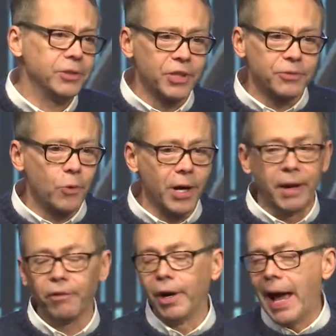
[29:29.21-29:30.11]
just
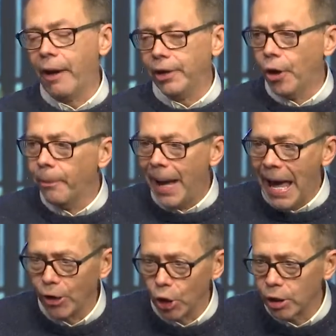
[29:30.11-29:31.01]
whatever now, it don't
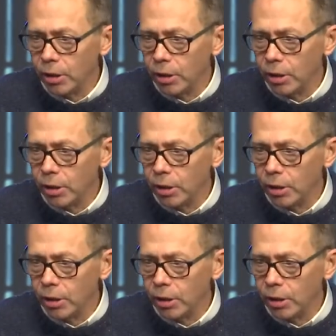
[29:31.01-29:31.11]
matter.